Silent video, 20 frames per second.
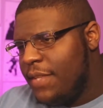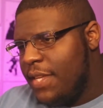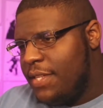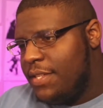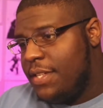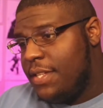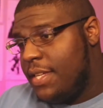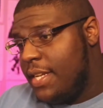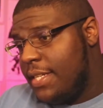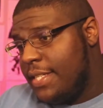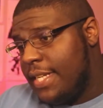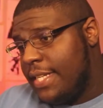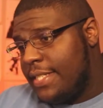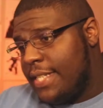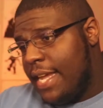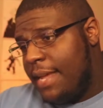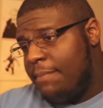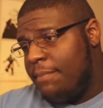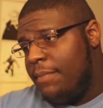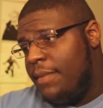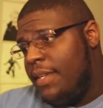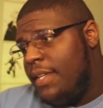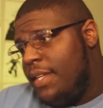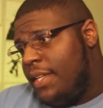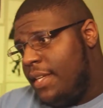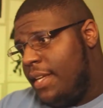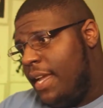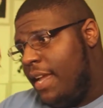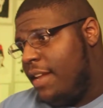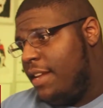It's just gonna take
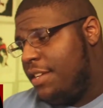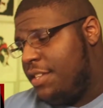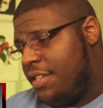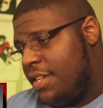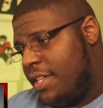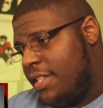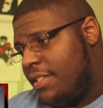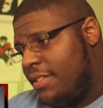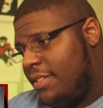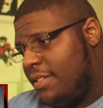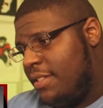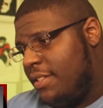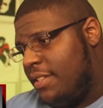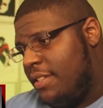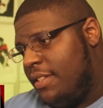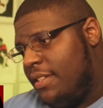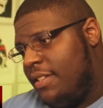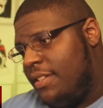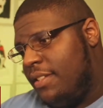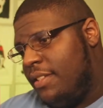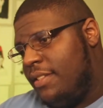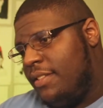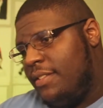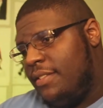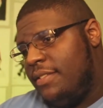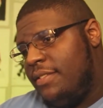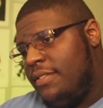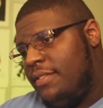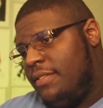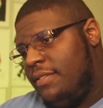time, and it's just
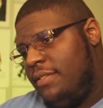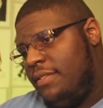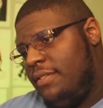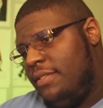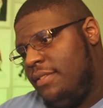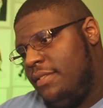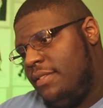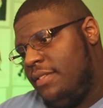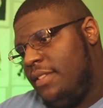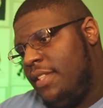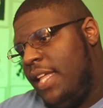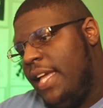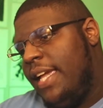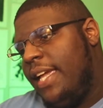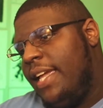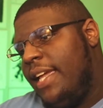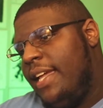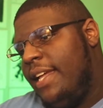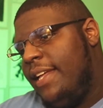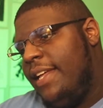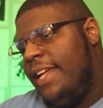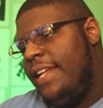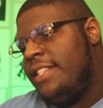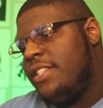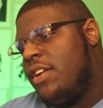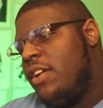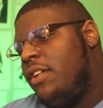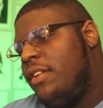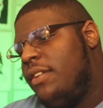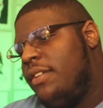like
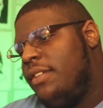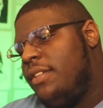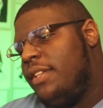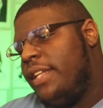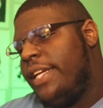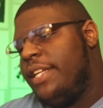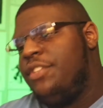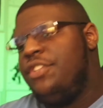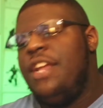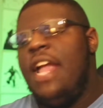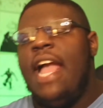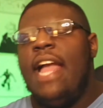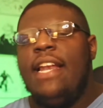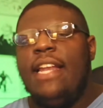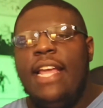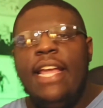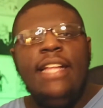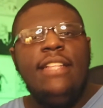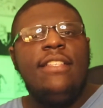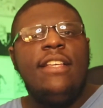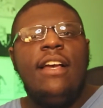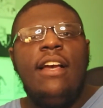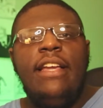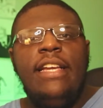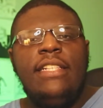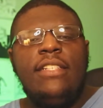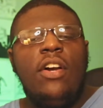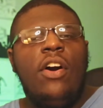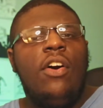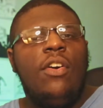it's all like chat. It's
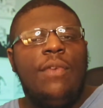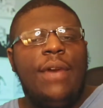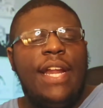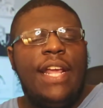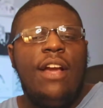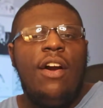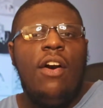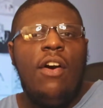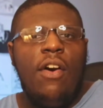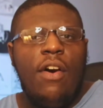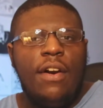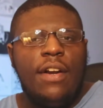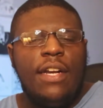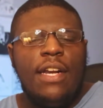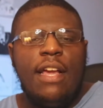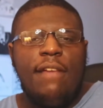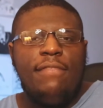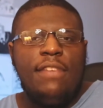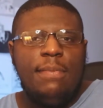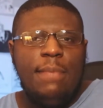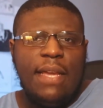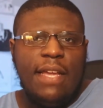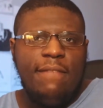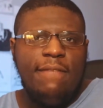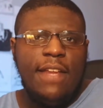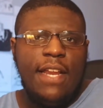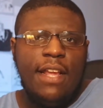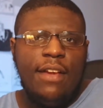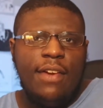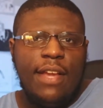it's already hard enough to make a
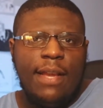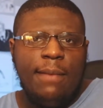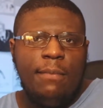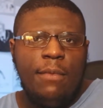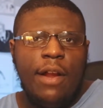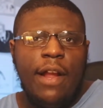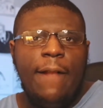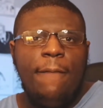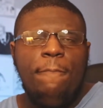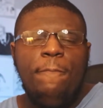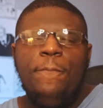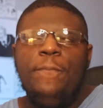video game, right?